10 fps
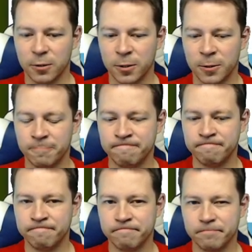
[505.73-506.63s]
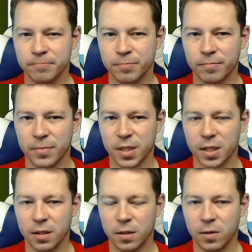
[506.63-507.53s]
Um,
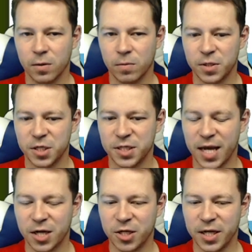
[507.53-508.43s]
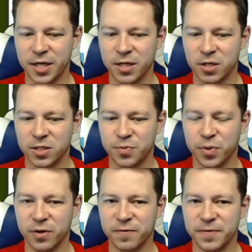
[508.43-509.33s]
which is actually not
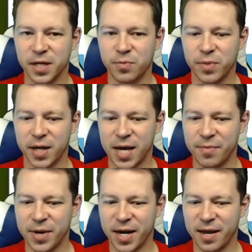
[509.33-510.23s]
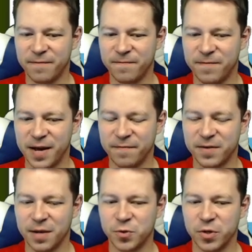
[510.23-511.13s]
perfect, but I might have
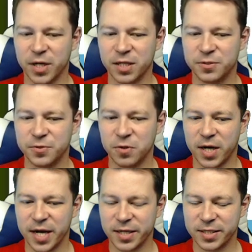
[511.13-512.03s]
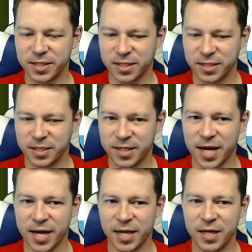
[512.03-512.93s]
5 club tricks, 4 hearts is
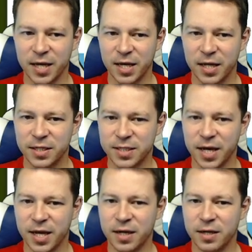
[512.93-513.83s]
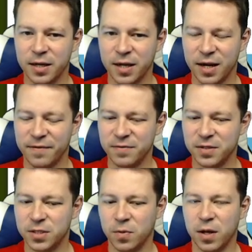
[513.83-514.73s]
9, 10,
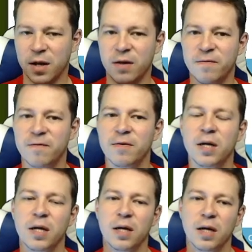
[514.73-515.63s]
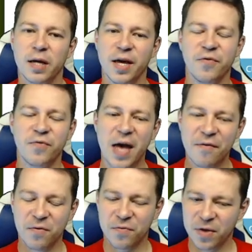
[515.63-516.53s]
11, 12, if
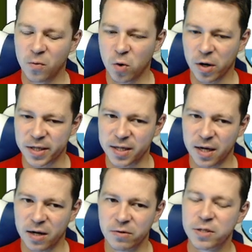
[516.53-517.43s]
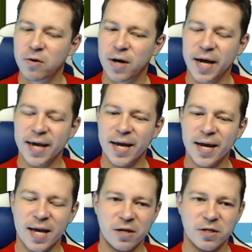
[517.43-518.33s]
everything works out. So I
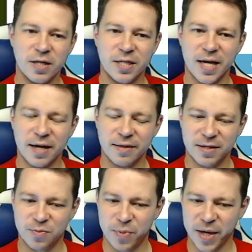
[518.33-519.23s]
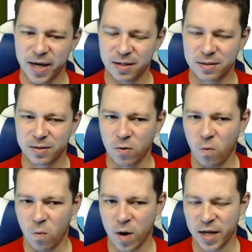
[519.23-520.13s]
can actually duck the spade
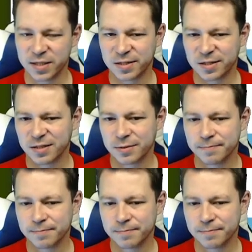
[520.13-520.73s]
once.